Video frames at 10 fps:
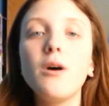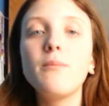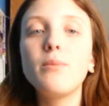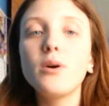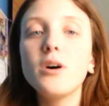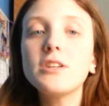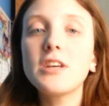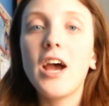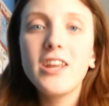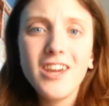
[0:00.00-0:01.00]
but
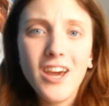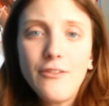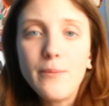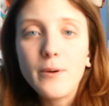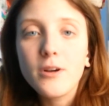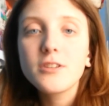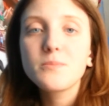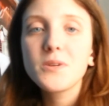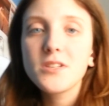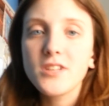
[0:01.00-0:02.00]
I didn't have a purse
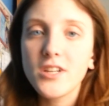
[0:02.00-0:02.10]
because I